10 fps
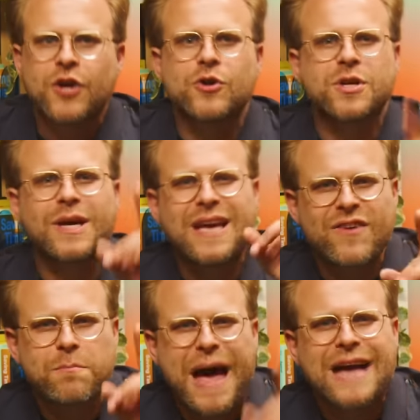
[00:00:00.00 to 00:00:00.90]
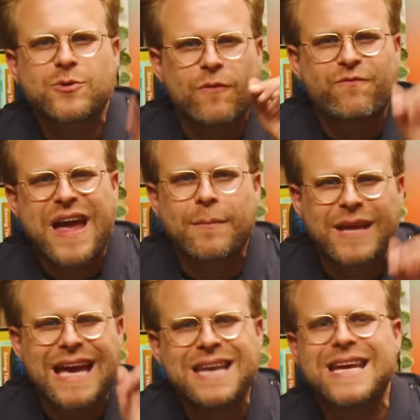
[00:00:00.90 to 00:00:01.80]
you're also giving back to a
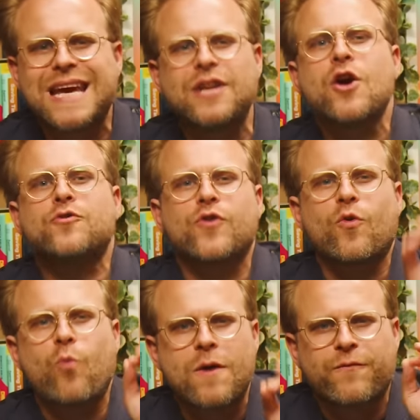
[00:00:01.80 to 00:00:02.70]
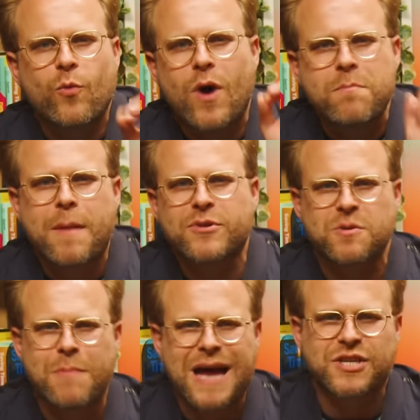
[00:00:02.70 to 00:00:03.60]
family in need through their one for one
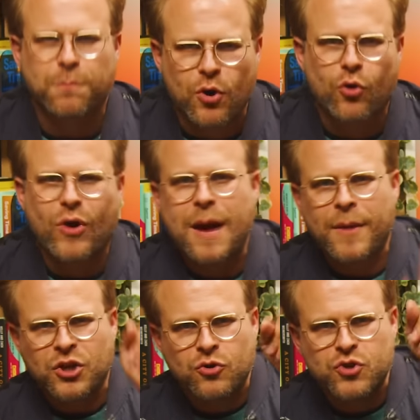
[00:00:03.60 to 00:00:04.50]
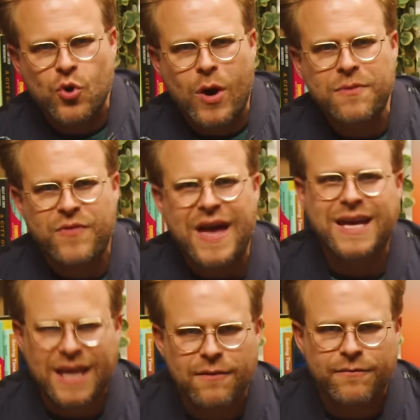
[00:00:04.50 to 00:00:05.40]
membership matching program. You join, they
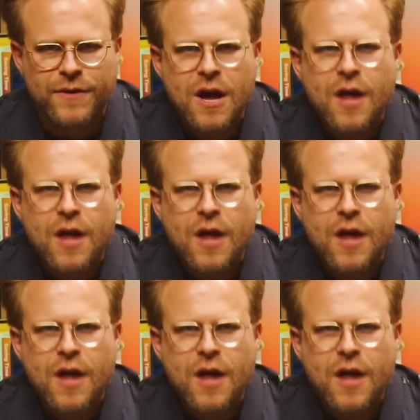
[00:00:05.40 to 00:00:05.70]
give.